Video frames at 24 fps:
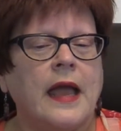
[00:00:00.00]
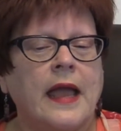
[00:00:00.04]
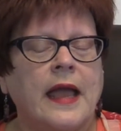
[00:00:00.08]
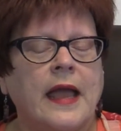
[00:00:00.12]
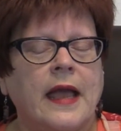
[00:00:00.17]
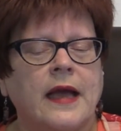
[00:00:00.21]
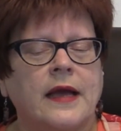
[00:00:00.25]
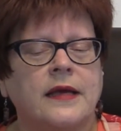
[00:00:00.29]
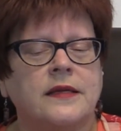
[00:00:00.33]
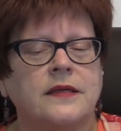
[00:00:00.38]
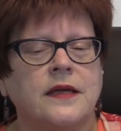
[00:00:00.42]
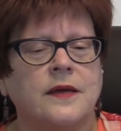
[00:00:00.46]

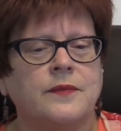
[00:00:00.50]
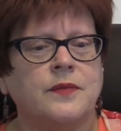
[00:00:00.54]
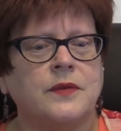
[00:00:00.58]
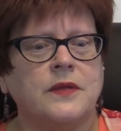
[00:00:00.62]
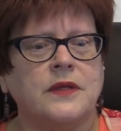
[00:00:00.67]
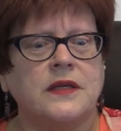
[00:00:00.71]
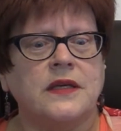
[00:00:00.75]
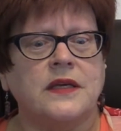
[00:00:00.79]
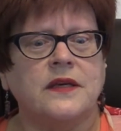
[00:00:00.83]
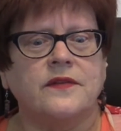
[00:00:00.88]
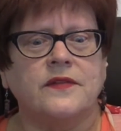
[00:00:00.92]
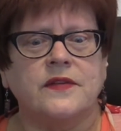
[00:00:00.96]
And I
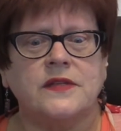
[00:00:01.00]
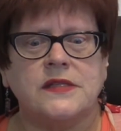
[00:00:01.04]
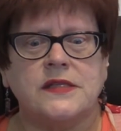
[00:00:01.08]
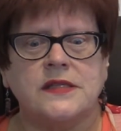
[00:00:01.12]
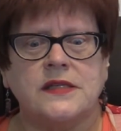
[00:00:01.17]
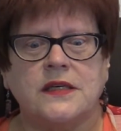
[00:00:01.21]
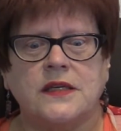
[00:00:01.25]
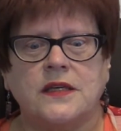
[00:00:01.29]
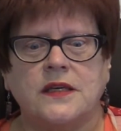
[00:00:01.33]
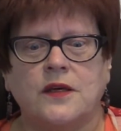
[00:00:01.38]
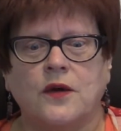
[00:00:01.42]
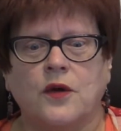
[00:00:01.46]
believe the
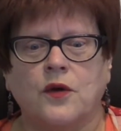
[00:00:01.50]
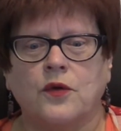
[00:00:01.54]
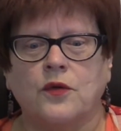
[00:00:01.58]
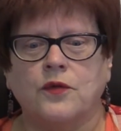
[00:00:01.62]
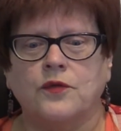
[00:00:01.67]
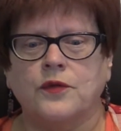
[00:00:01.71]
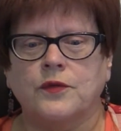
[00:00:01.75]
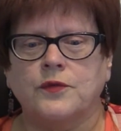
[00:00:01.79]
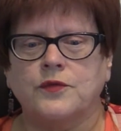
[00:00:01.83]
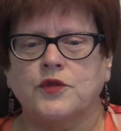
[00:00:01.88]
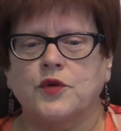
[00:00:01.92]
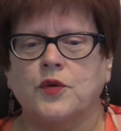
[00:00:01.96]

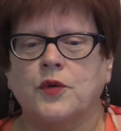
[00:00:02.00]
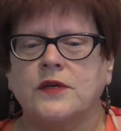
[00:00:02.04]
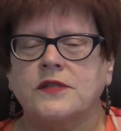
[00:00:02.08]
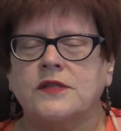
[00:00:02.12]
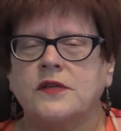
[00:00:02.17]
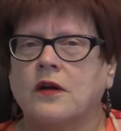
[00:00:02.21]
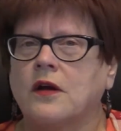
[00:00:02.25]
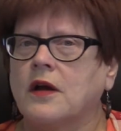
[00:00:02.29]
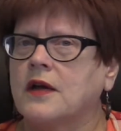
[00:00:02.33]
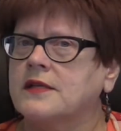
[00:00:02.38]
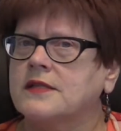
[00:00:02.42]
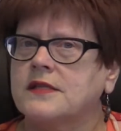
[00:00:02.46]
CEO from
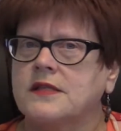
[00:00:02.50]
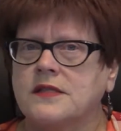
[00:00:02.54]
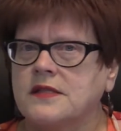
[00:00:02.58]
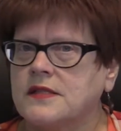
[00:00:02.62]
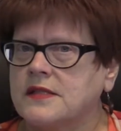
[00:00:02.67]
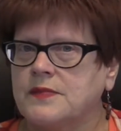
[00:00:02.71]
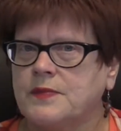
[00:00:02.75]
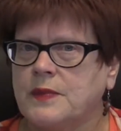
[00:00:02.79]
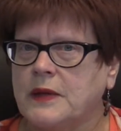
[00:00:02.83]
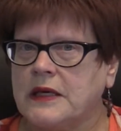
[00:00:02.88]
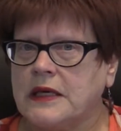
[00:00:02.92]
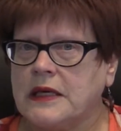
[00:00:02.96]
Toys R Us is
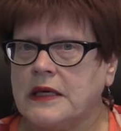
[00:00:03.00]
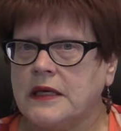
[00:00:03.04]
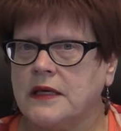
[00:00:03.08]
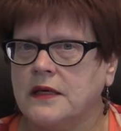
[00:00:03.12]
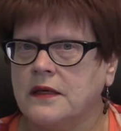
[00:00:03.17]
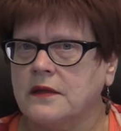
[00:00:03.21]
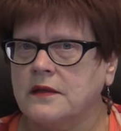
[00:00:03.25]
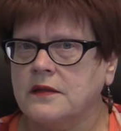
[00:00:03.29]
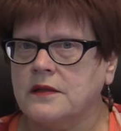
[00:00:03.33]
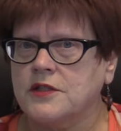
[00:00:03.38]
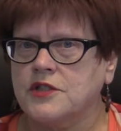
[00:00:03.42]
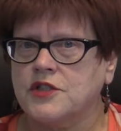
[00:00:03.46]

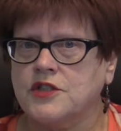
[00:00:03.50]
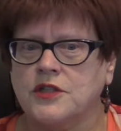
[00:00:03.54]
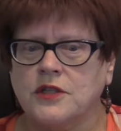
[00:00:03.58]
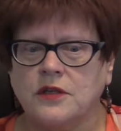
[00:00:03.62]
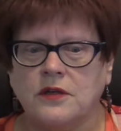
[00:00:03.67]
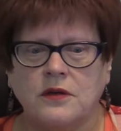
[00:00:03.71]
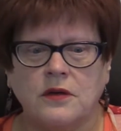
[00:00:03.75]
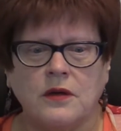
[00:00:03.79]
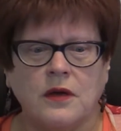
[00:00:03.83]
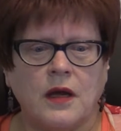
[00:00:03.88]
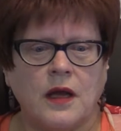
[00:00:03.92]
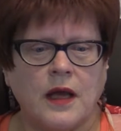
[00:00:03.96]
speaking this
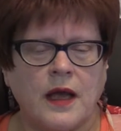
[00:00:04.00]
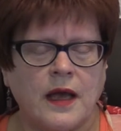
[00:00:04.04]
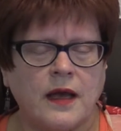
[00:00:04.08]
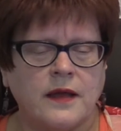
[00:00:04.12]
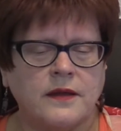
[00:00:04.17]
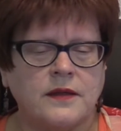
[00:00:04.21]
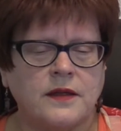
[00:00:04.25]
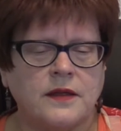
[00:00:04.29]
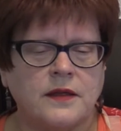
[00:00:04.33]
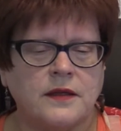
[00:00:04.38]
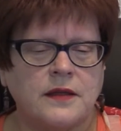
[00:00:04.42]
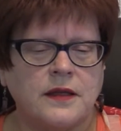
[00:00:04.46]
year
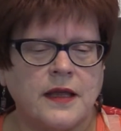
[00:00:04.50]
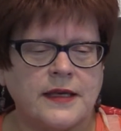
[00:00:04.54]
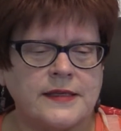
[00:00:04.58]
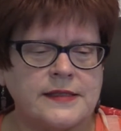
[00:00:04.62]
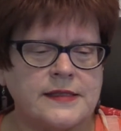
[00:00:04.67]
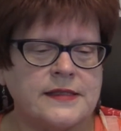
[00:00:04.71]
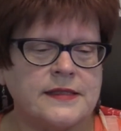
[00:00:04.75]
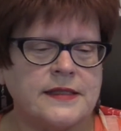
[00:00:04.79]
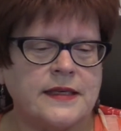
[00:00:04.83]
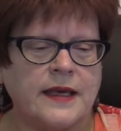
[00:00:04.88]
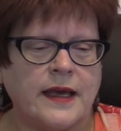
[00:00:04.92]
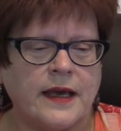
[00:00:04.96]
at the
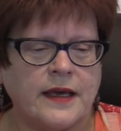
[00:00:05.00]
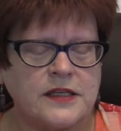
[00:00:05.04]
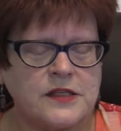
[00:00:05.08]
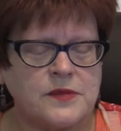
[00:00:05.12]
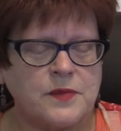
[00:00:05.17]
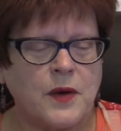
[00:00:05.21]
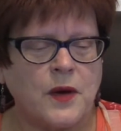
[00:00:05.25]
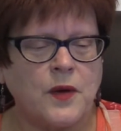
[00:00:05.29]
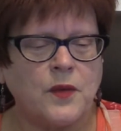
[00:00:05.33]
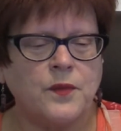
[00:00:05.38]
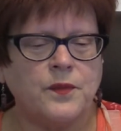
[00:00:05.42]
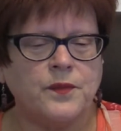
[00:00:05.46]
Licensing
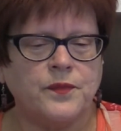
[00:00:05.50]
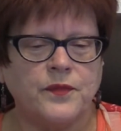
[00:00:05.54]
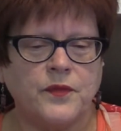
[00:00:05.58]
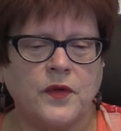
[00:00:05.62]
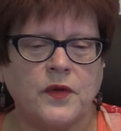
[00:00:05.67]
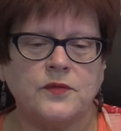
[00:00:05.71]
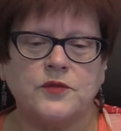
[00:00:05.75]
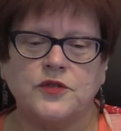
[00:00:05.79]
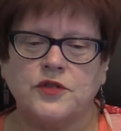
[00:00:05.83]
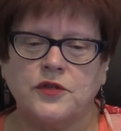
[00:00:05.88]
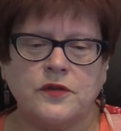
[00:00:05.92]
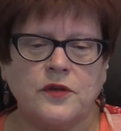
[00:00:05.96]
Expo.
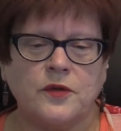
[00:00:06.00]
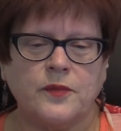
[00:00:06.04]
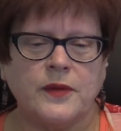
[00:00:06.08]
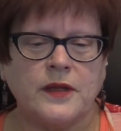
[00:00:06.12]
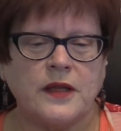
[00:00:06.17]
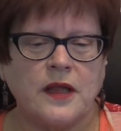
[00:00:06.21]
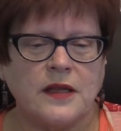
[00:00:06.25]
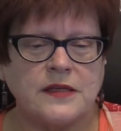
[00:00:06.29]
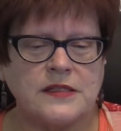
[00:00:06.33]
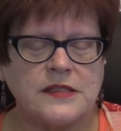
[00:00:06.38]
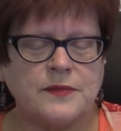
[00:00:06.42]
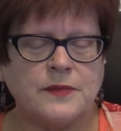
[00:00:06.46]
So I'm sure there'll
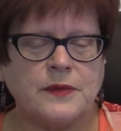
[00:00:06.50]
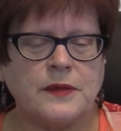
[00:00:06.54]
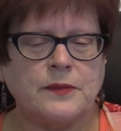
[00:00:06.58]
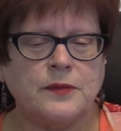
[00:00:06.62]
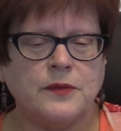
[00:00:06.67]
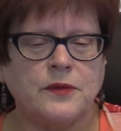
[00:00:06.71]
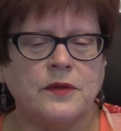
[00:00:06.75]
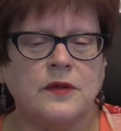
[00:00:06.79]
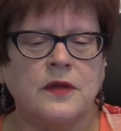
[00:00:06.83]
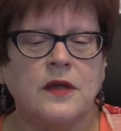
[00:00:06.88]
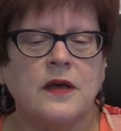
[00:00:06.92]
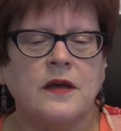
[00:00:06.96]
be lots of
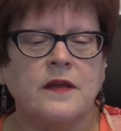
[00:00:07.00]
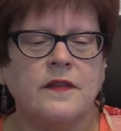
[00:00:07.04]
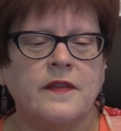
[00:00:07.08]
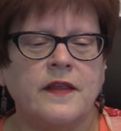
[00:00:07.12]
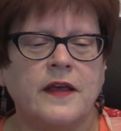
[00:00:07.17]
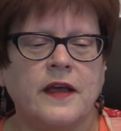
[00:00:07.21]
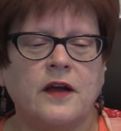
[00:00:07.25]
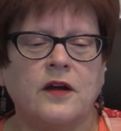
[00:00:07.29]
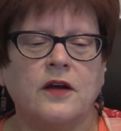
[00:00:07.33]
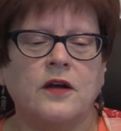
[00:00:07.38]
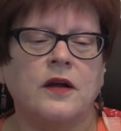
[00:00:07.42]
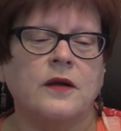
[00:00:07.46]
people
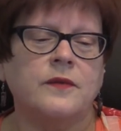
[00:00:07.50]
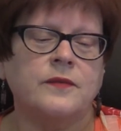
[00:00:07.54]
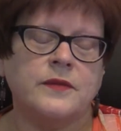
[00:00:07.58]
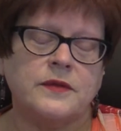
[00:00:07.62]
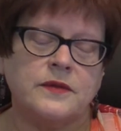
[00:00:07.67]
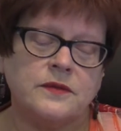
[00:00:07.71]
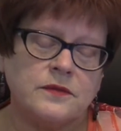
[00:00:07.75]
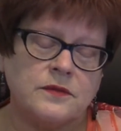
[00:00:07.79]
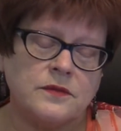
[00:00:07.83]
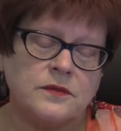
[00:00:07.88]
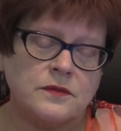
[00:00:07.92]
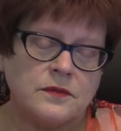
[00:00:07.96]
there. I
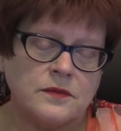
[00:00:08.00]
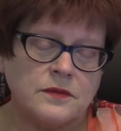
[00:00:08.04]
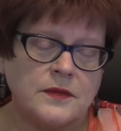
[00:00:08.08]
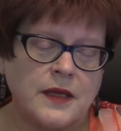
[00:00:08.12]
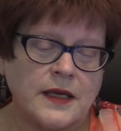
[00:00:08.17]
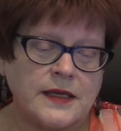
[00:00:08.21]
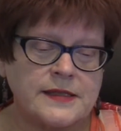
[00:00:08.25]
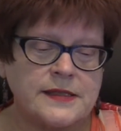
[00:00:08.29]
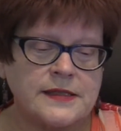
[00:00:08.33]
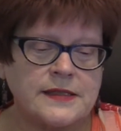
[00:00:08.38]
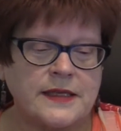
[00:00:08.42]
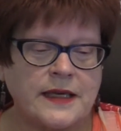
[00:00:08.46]
mean,
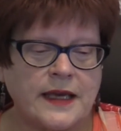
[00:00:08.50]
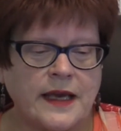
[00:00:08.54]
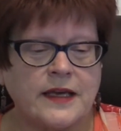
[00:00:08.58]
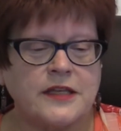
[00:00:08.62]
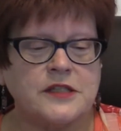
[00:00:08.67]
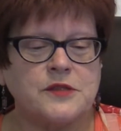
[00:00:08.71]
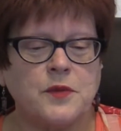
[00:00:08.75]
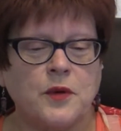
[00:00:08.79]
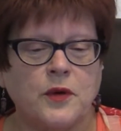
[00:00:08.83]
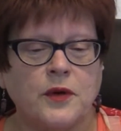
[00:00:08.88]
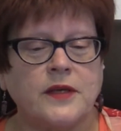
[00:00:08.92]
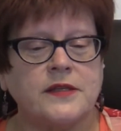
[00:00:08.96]
Licensing
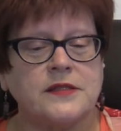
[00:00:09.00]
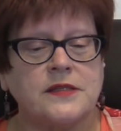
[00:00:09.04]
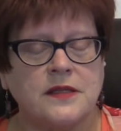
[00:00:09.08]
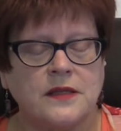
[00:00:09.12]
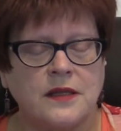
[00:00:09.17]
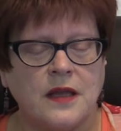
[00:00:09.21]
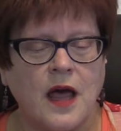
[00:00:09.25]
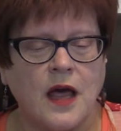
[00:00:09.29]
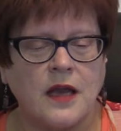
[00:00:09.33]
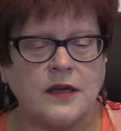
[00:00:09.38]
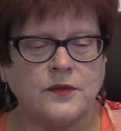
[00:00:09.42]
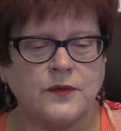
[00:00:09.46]
Expo gets a
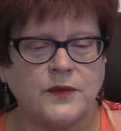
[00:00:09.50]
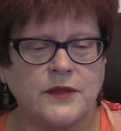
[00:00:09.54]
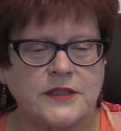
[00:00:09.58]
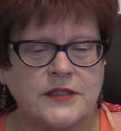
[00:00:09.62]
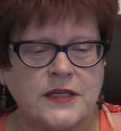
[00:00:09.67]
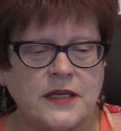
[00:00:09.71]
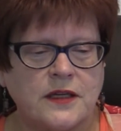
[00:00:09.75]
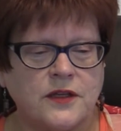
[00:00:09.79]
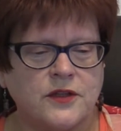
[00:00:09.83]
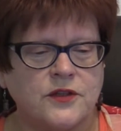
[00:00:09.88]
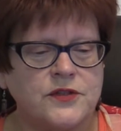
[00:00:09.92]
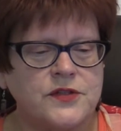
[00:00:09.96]
lot of
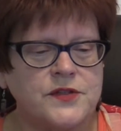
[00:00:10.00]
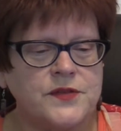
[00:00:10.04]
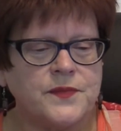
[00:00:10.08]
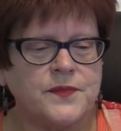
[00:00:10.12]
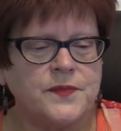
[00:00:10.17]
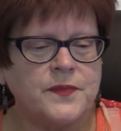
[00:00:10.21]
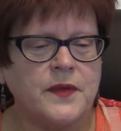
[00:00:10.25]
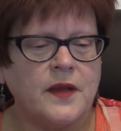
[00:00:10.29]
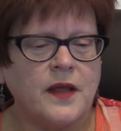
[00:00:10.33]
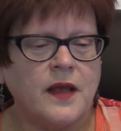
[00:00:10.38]
retailers.